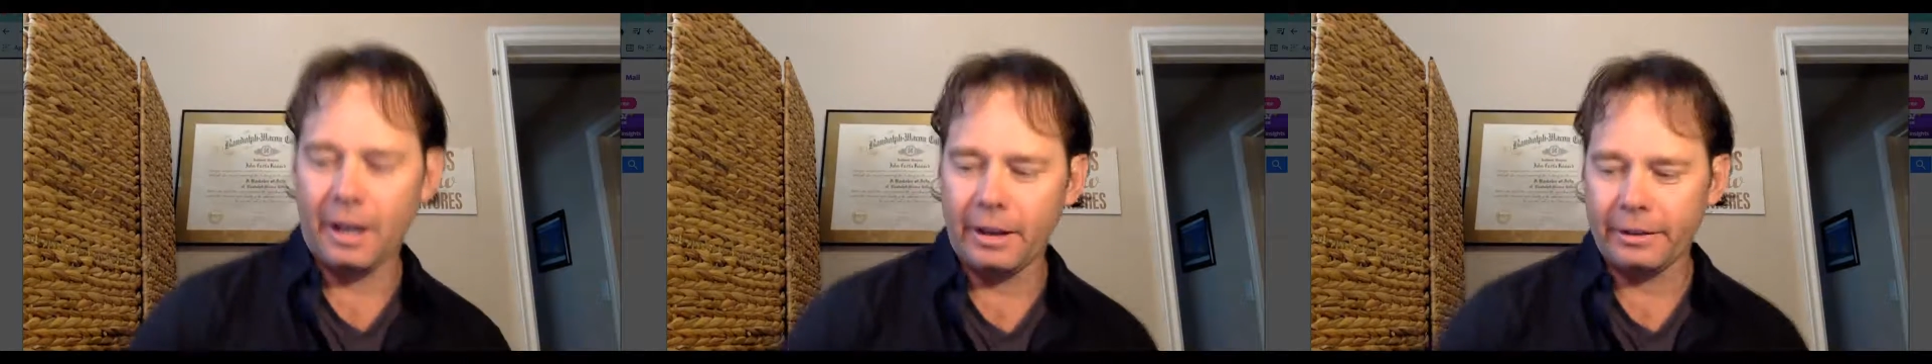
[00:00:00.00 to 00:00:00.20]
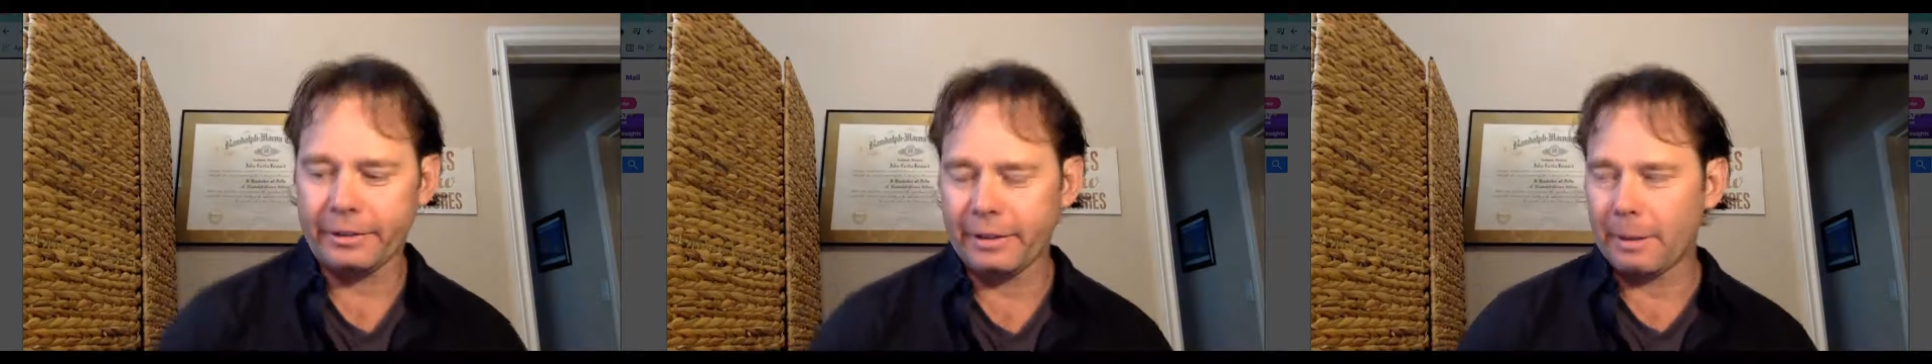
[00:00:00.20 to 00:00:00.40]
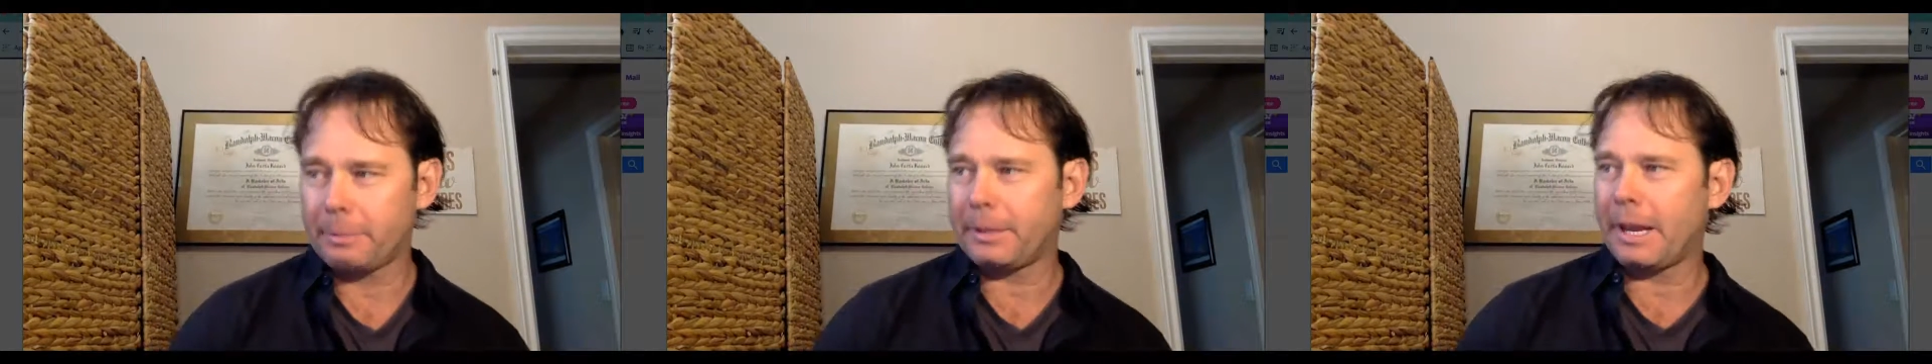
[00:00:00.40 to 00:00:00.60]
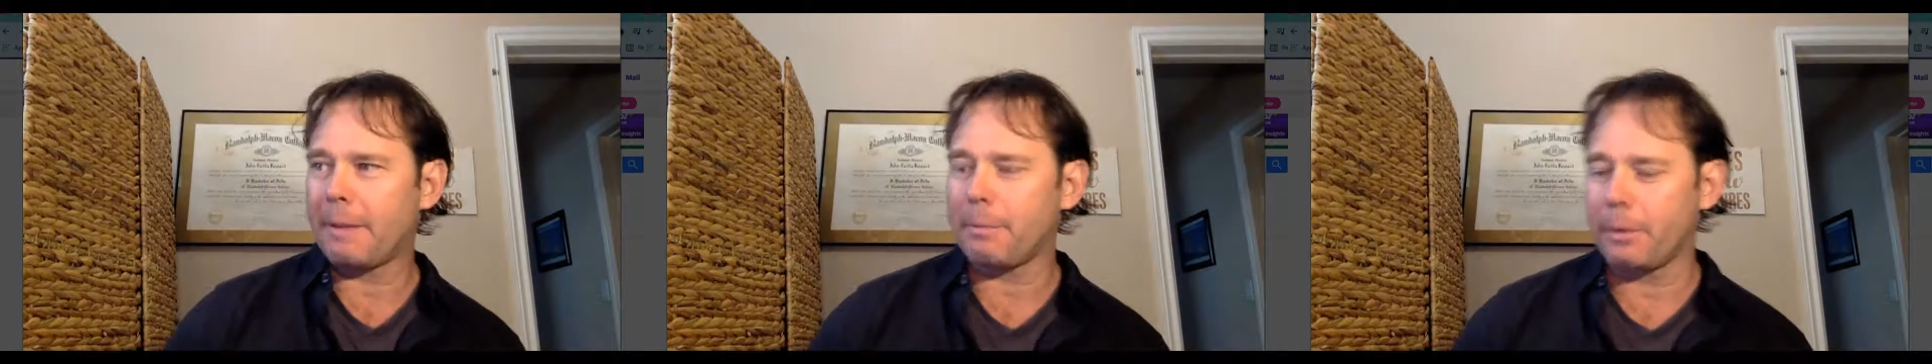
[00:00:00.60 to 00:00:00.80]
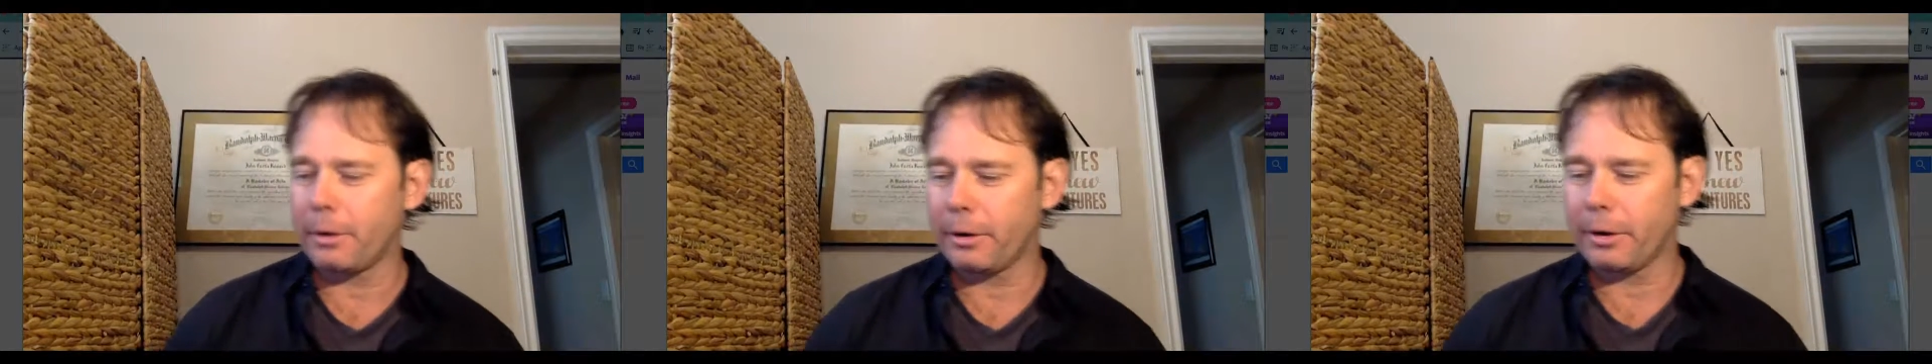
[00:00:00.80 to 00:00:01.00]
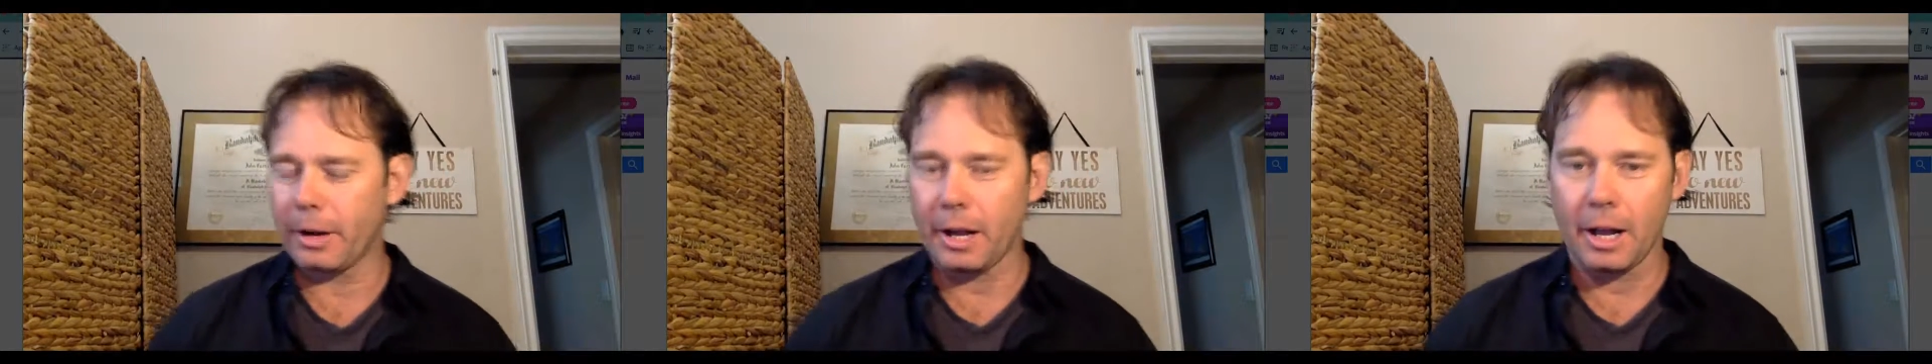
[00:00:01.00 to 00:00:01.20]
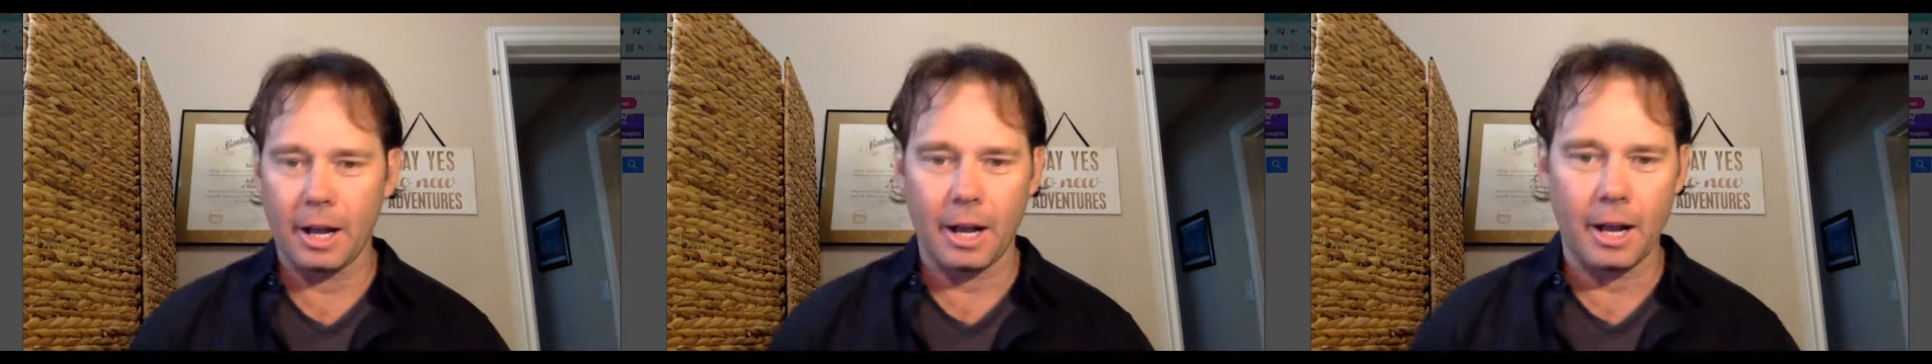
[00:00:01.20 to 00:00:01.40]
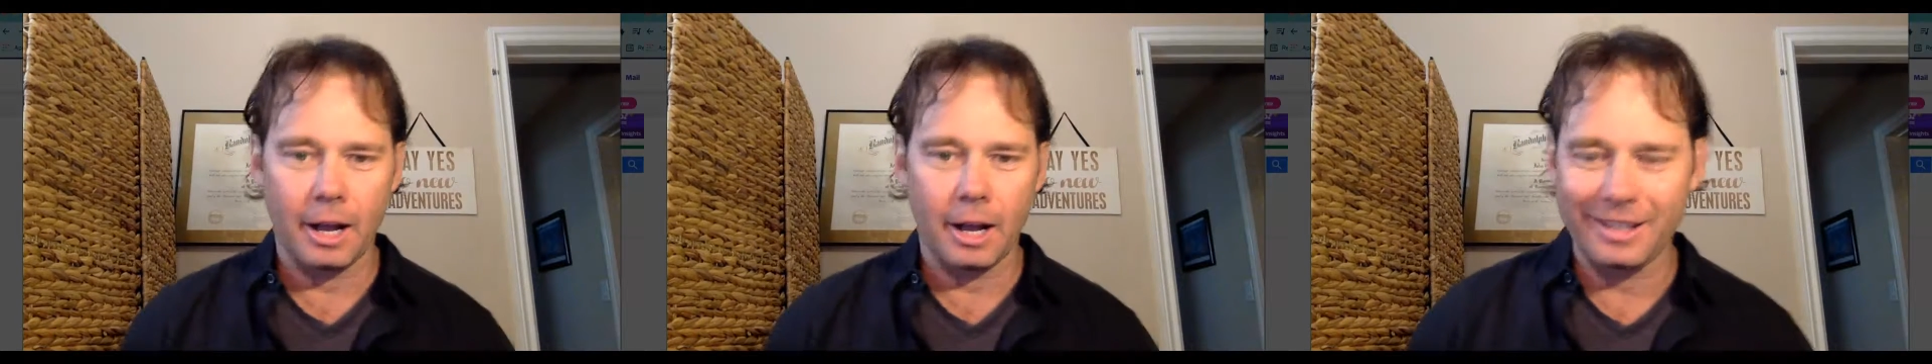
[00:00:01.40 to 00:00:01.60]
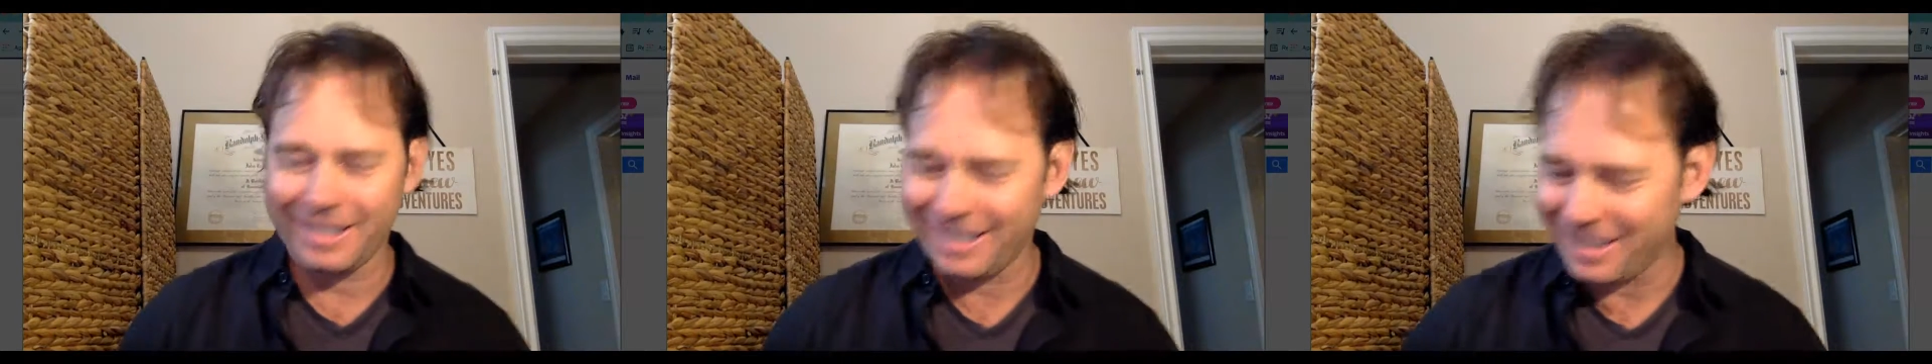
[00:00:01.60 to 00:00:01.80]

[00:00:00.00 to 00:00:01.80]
September,